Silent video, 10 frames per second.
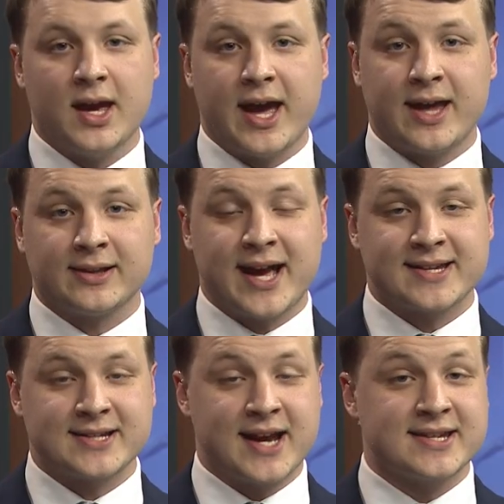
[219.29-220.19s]
At
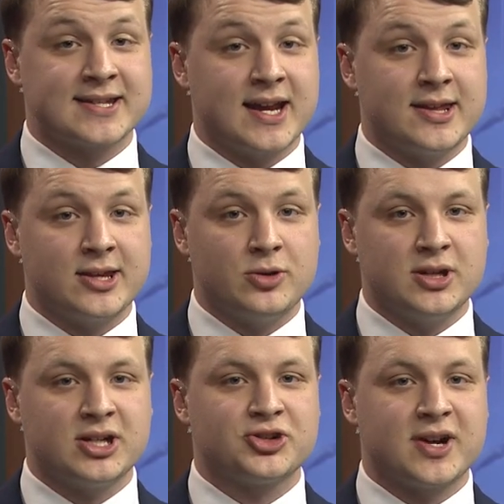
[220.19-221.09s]
last night's State of the
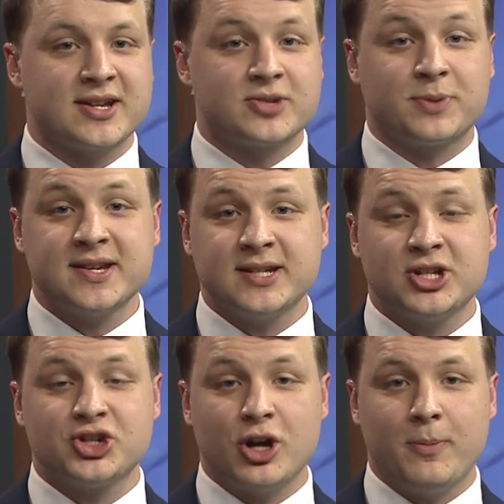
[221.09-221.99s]
Union address,
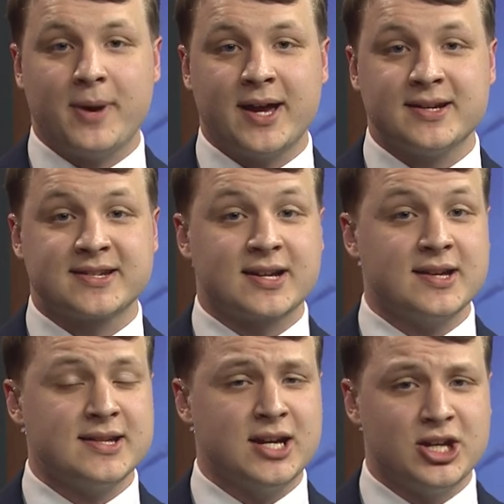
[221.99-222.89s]
President Joe Biden
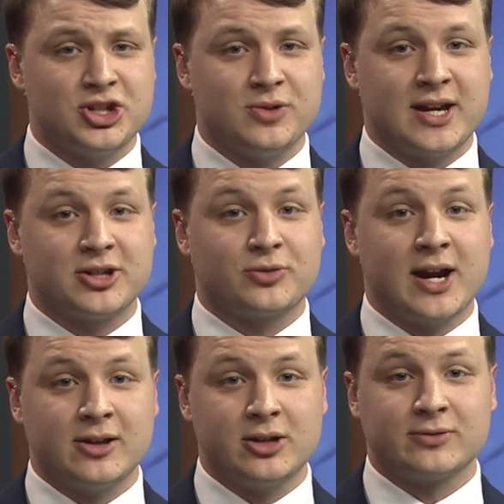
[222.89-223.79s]
discussed an issue that
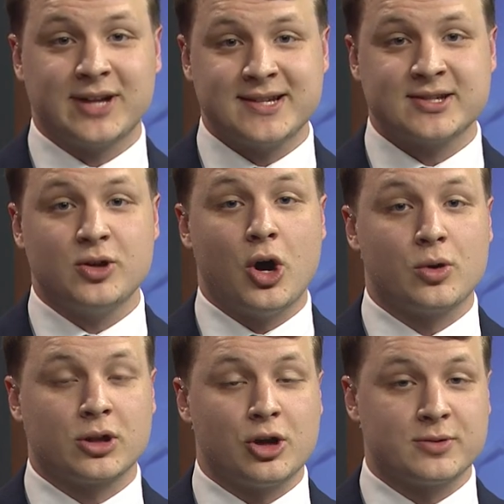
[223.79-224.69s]
directly relates to
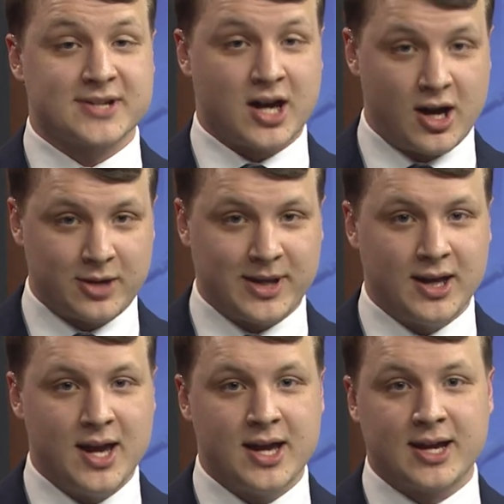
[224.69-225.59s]
Oklahoma's economy.
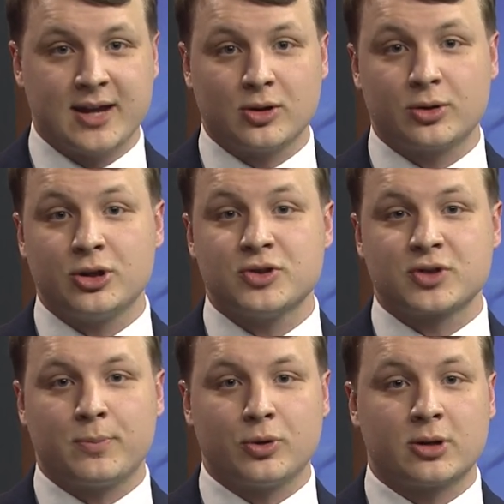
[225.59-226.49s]
Gaylord News
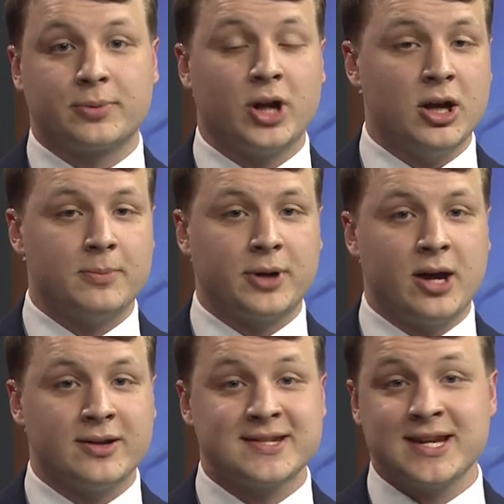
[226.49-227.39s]
reporter Brianna
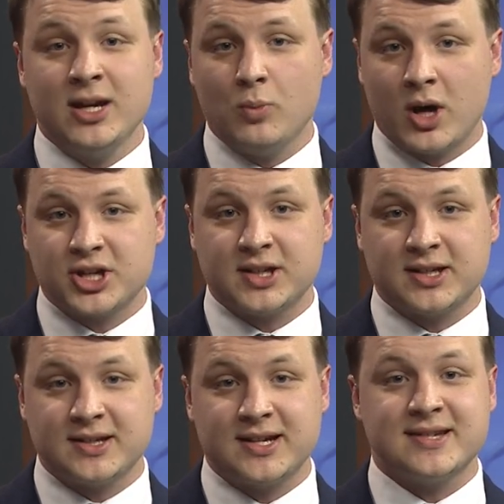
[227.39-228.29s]
Brown is in
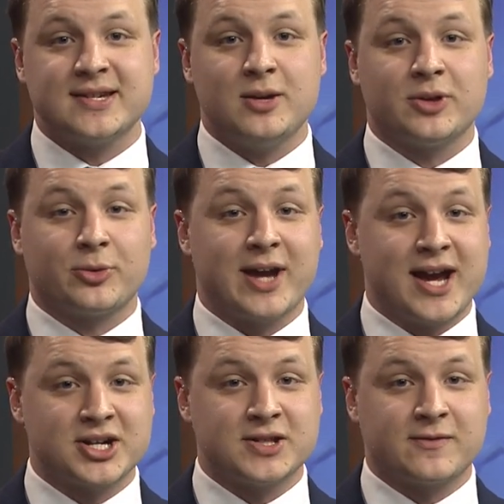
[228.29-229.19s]
Washington, D.C. with
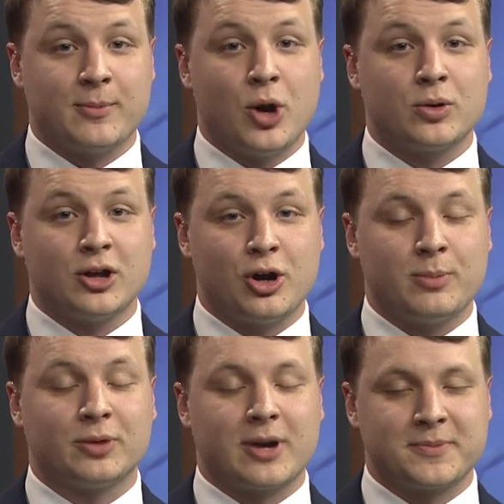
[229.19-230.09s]
reactions from
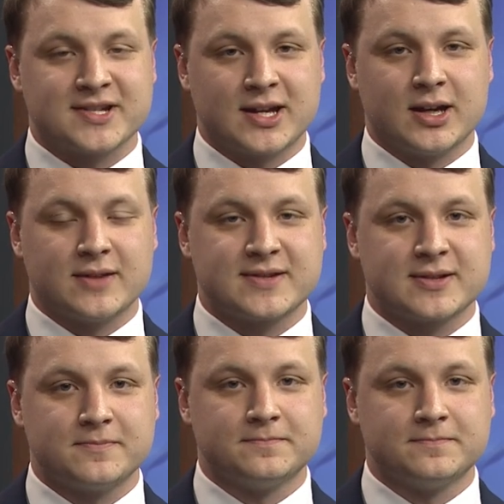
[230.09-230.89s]
Oklahoma representatives.